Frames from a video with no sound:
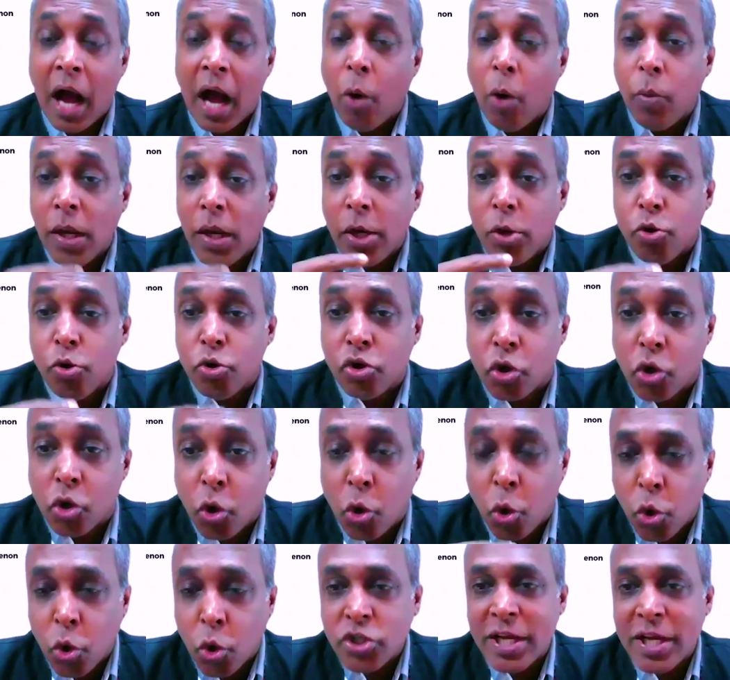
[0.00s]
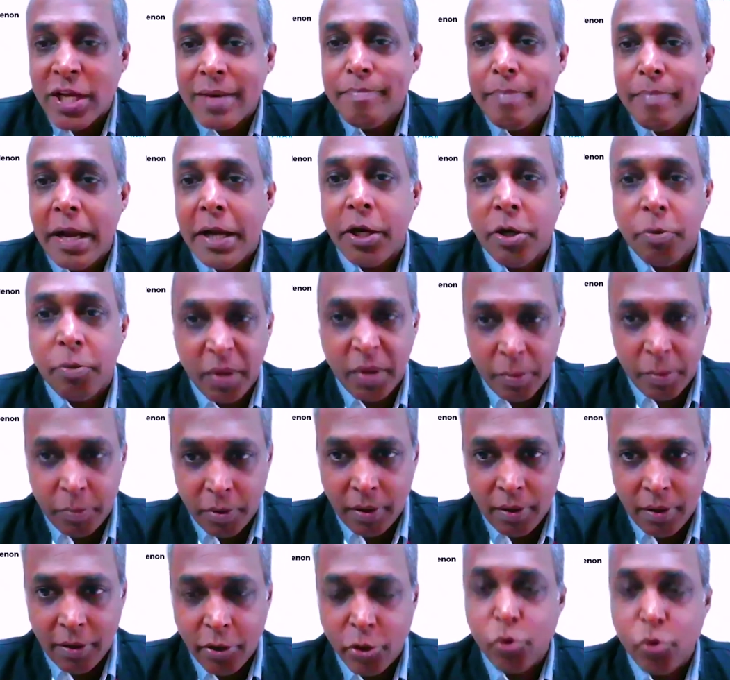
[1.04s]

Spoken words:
how will you coach and mentor people?